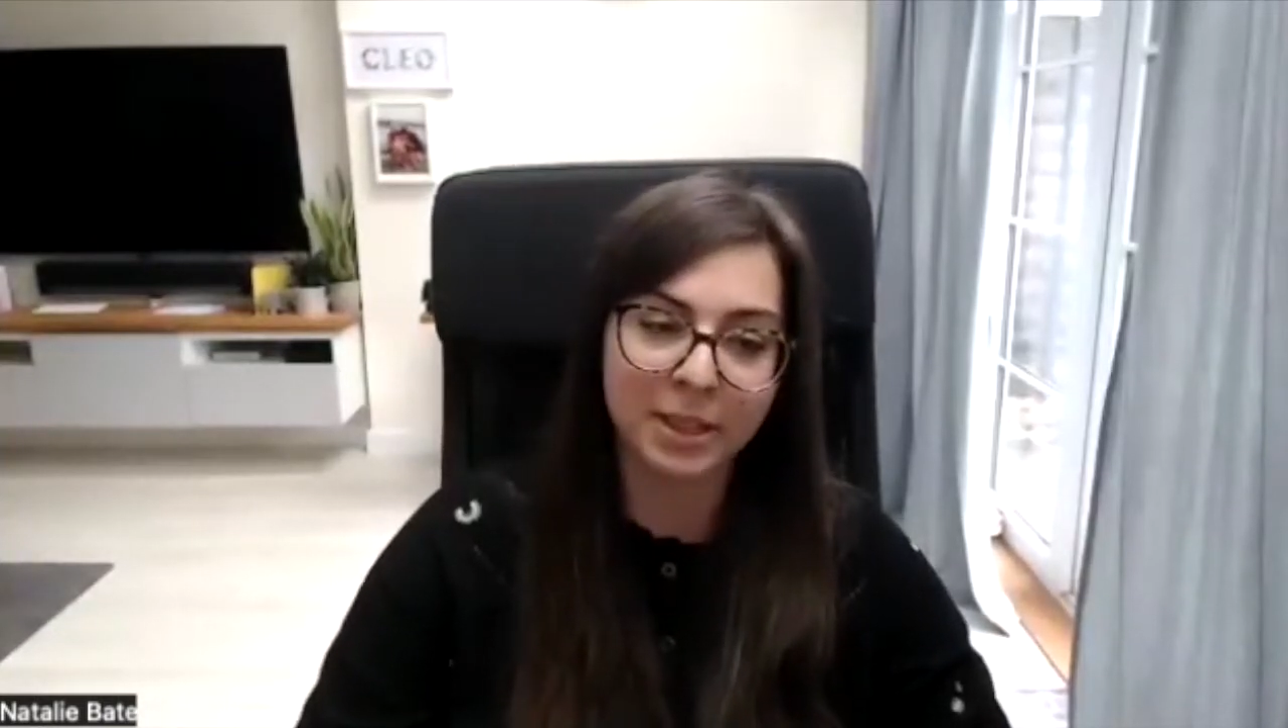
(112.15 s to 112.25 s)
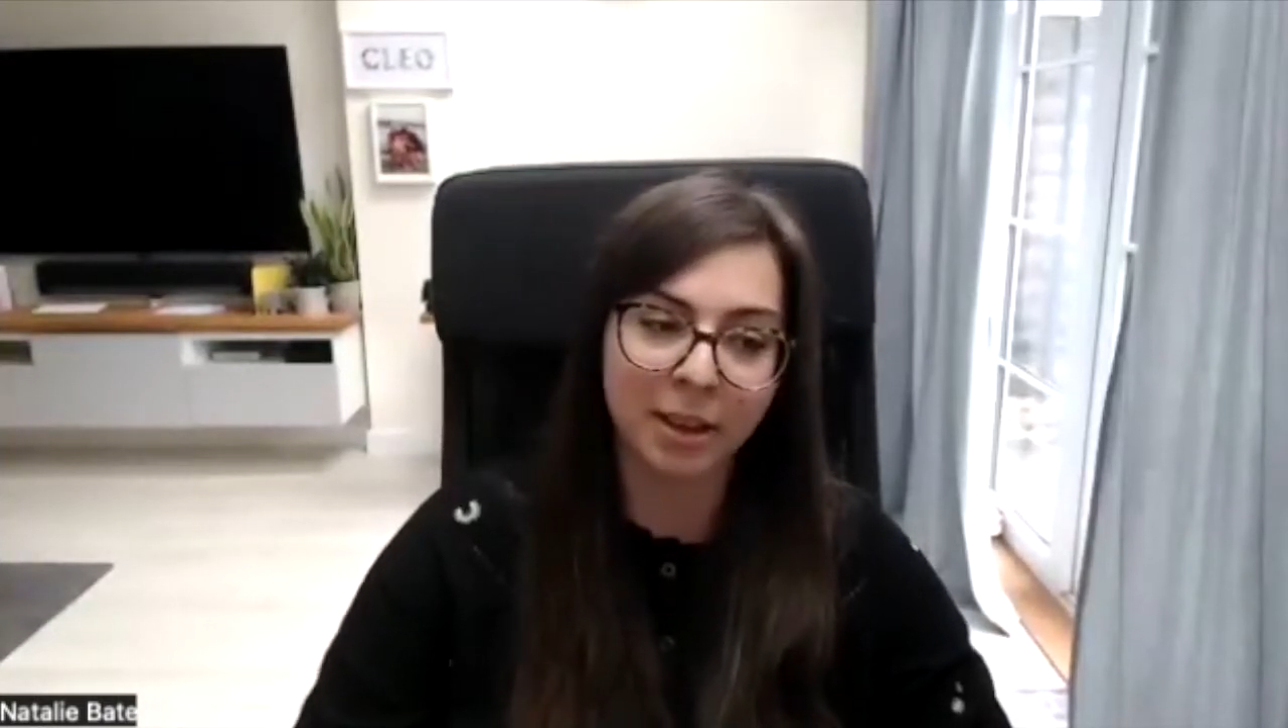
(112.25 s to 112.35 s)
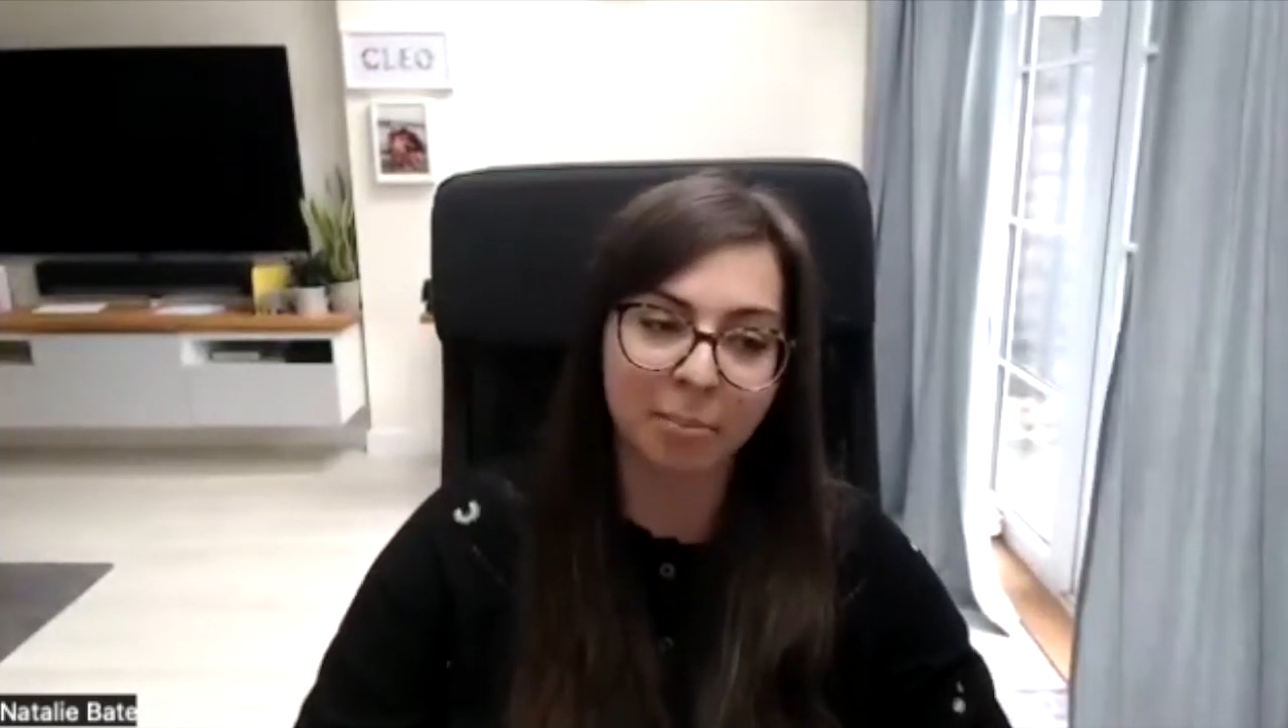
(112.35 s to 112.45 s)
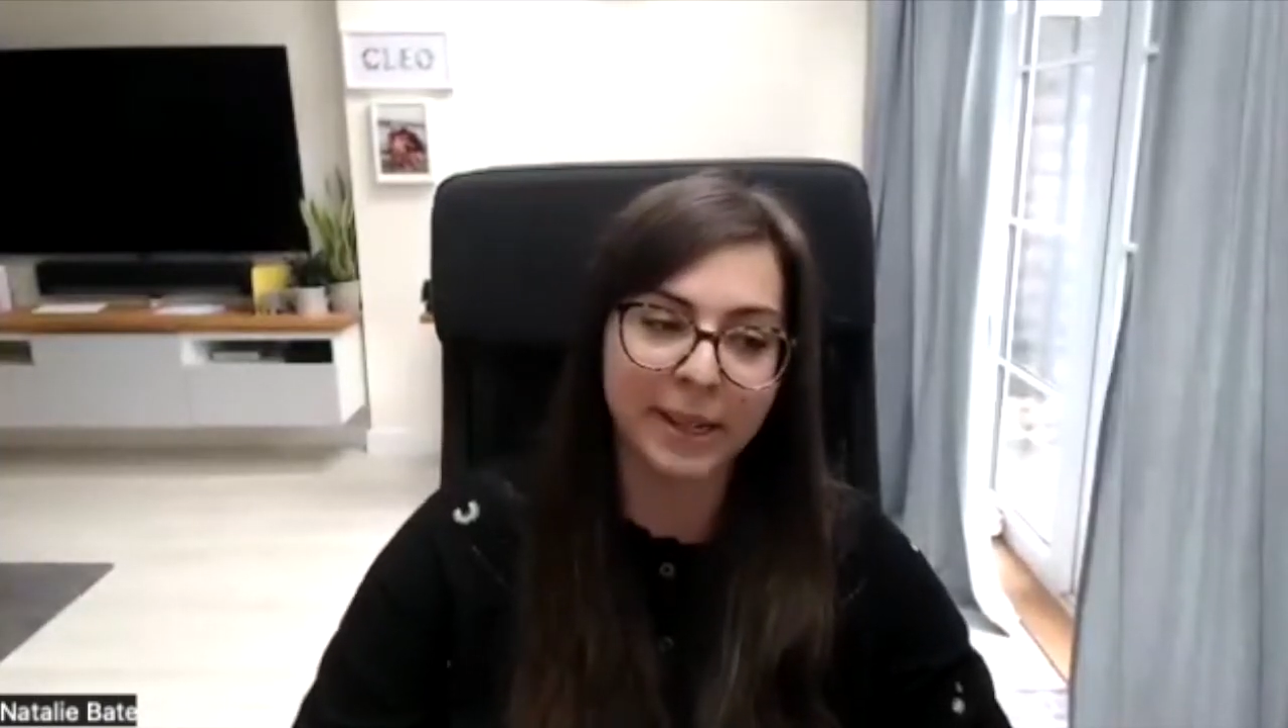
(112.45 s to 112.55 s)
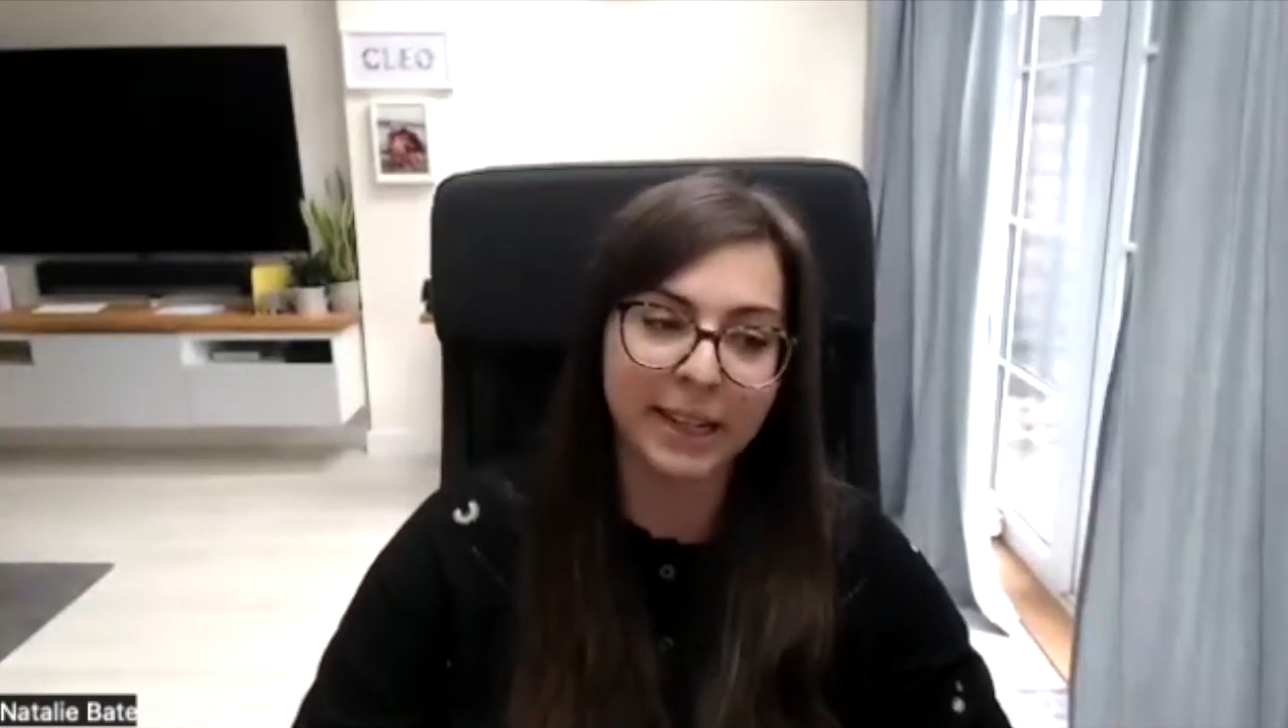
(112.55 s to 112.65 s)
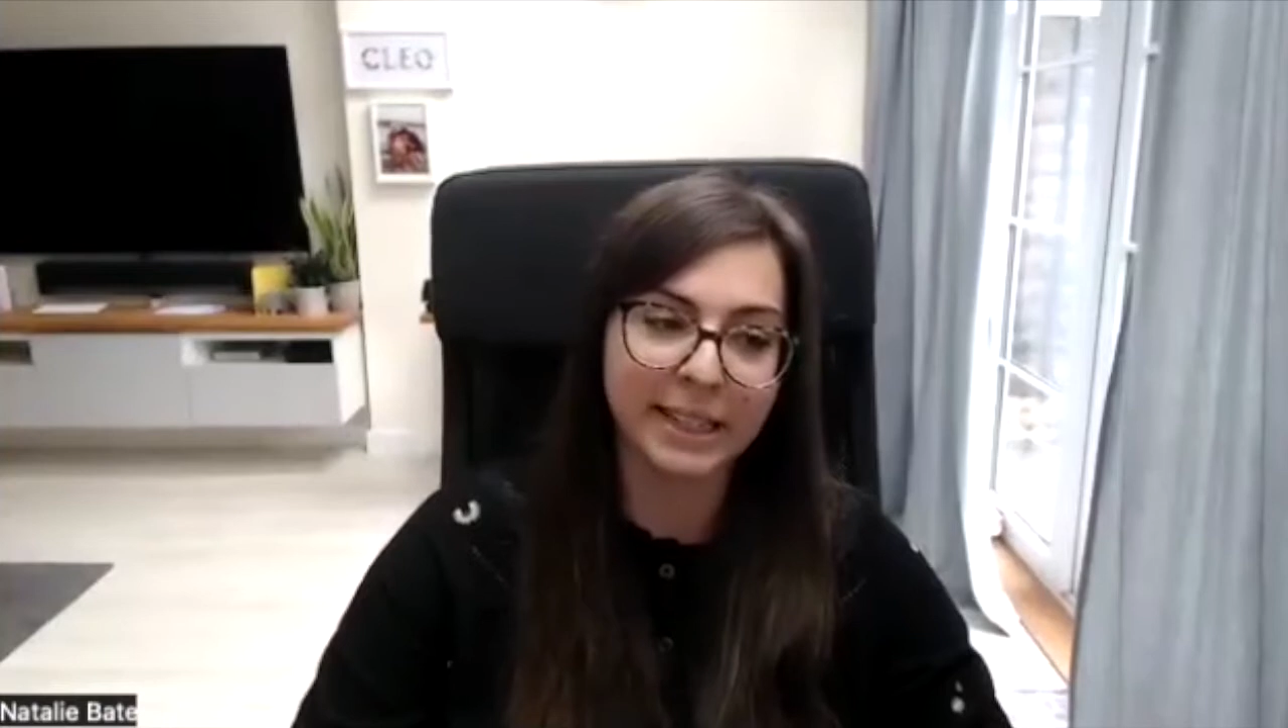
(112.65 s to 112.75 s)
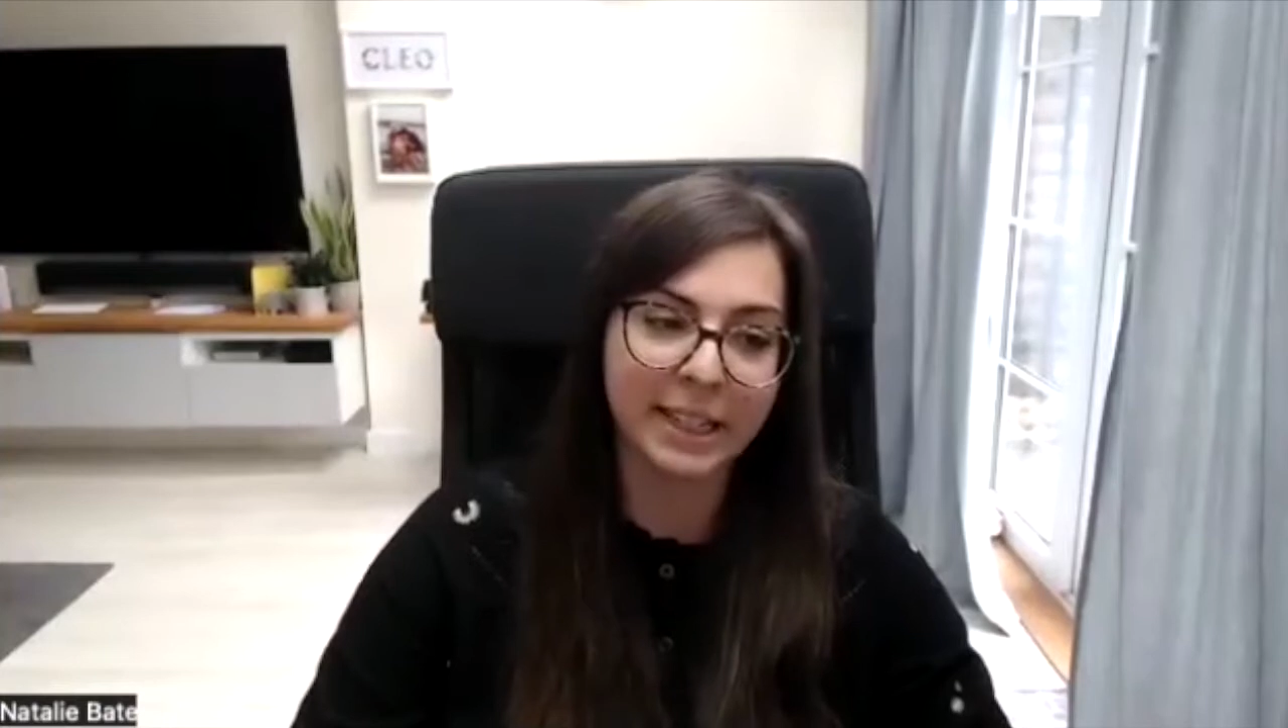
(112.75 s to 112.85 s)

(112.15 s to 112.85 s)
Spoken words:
companies